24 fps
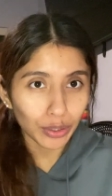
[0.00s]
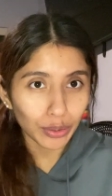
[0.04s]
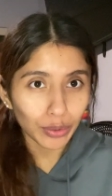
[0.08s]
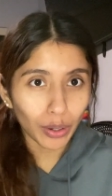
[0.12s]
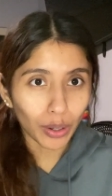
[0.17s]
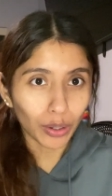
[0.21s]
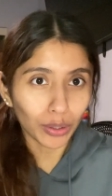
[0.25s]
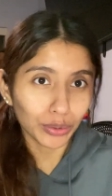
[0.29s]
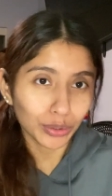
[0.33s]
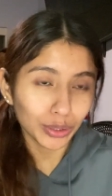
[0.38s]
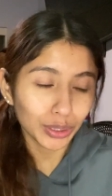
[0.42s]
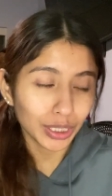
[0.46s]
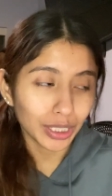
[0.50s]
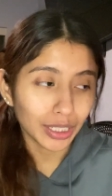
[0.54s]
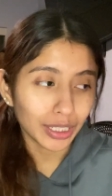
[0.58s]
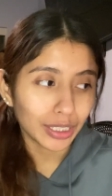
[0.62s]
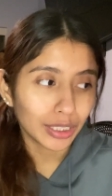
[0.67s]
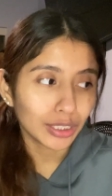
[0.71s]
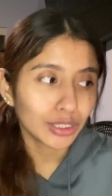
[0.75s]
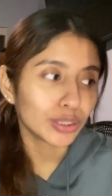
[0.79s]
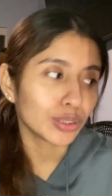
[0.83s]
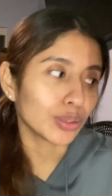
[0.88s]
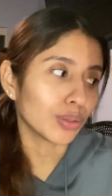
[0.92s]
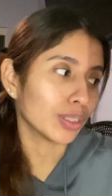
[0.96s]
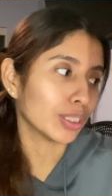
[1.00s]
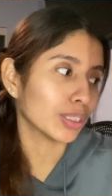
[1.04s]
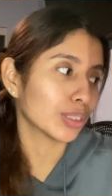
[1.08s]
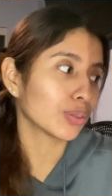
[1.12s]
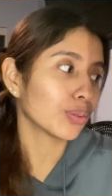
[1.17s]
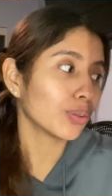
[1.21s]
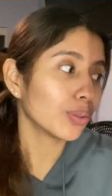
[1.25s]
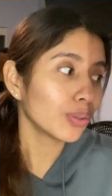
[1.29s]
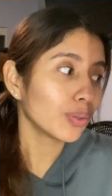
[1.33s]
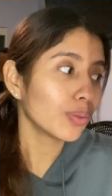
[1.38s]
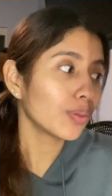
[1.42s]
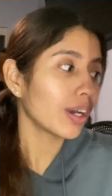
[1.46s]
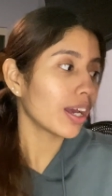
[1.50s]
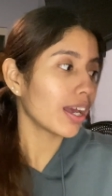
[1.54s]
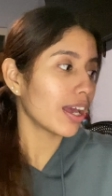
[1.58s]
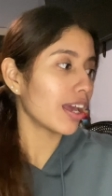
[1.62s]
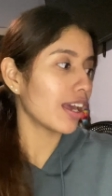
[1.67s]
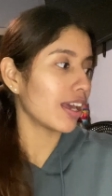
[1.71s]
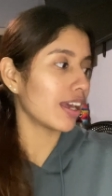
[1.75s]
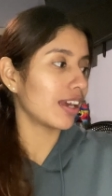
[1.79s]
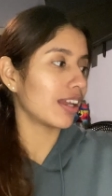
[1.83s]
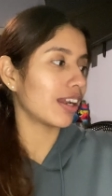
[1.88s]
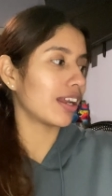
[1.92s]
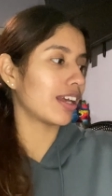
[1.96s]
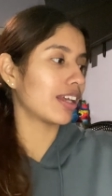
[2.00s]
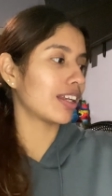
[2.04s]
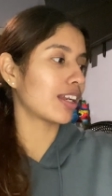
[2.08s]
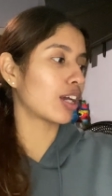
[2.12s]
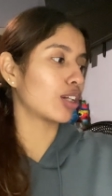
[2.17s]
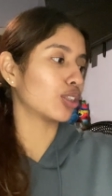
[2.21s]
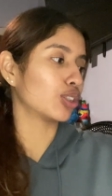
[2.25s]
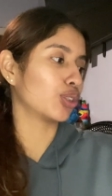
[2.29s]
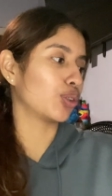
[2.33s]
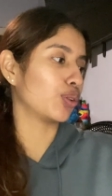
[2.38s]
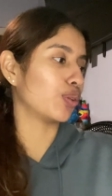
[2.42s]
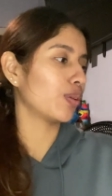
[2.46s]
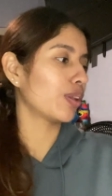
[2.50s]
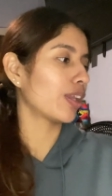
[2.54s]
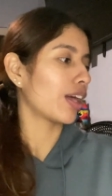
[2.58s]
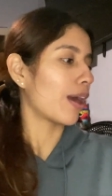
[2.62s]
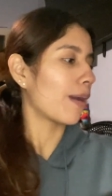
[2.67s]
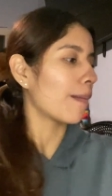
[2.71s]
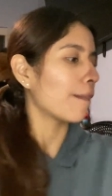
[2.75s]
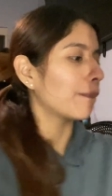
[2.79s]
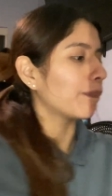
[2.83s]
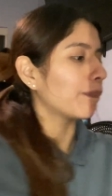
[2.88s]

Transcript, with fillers: to Ulta, so let's go ahead and I'll show you that.